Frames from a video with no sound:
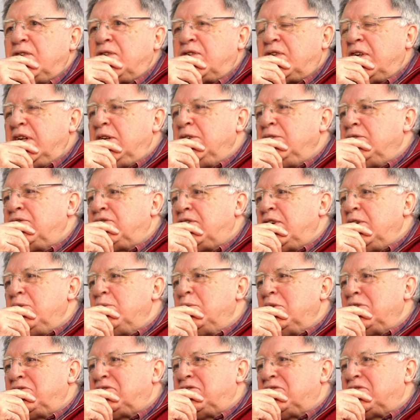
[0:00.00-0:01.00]
three three
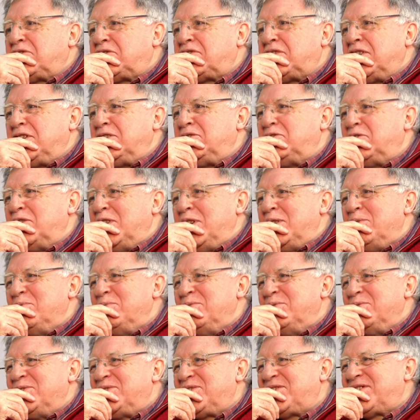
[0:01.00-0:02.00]
wishes, three
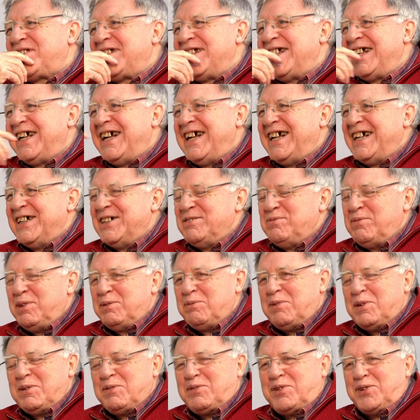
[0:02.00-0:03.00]
dreams uh,
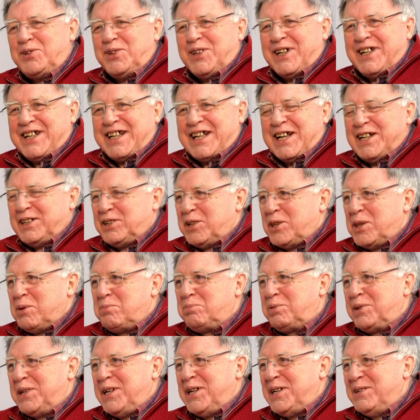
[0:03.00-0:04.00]
before I get to
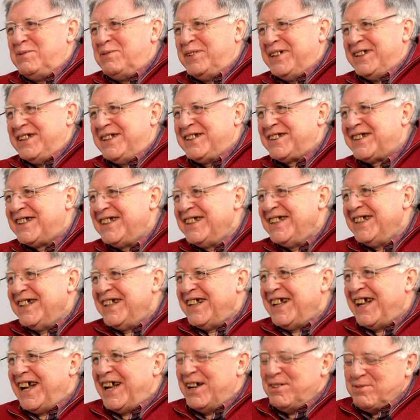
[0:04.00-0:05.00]
the prayer bit. Yeah, okay.
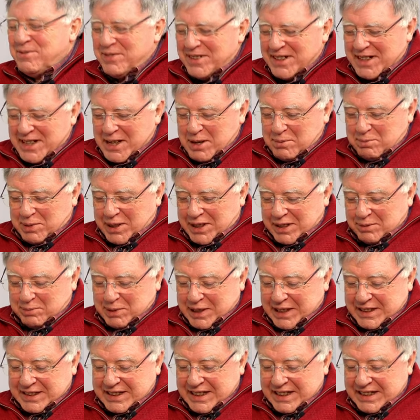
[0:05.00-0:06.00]
Um, but
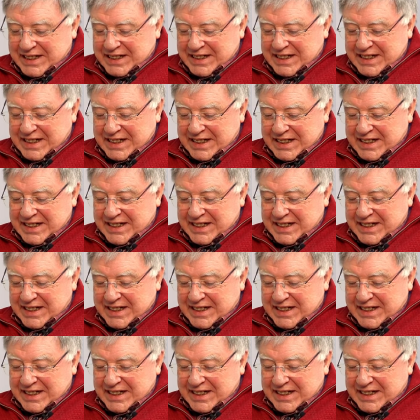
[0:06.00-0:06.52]
but I think